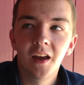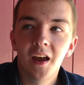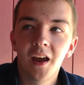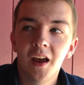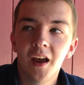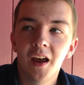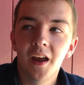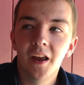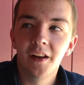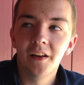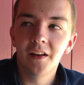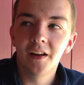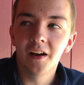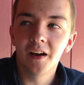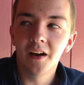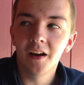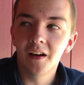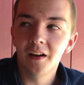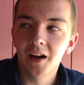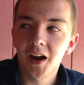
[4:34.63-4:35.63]
and
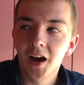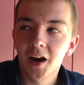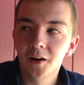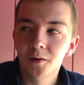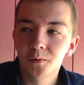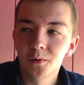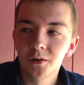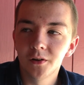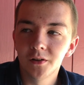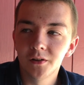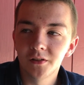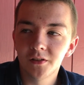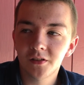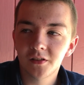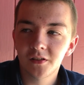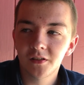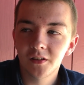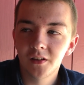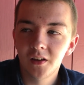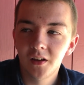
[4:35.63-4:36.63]
I
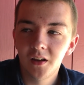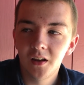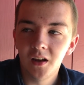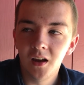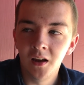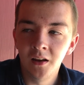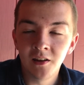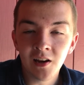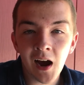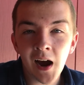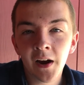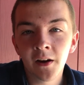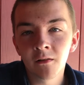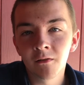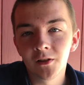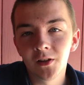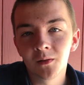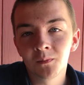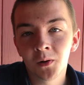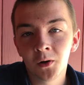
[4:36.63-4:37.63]
was
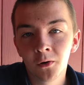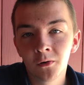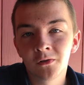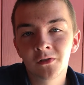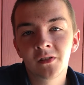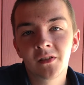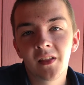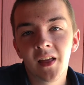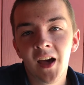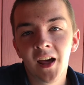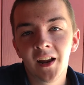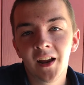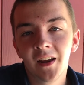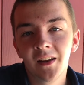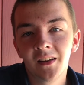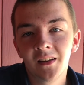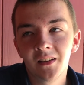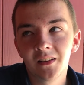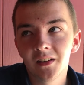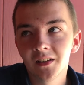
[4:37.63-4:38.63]
entirely opposed to that
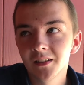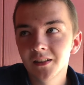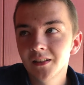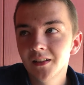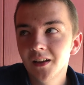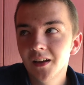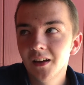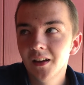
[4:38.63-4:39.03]
idea,